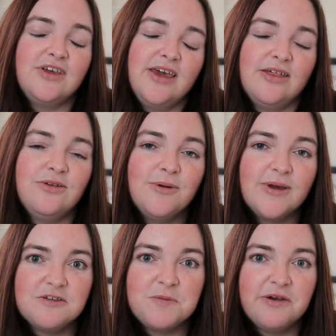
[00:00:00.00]
So yeah, through
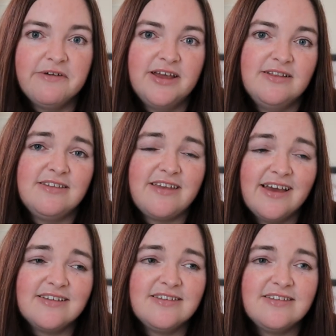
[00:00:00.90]
experience,
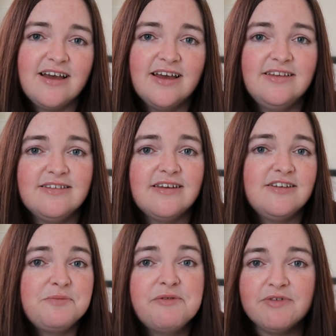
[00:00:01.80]
exercise
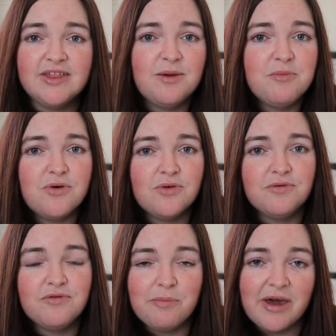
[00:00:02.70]
has been really
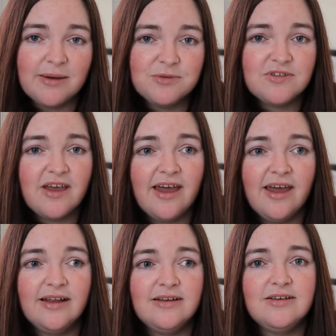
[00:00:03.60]
important for Pips
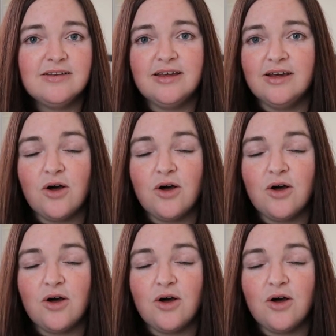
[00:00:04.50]
and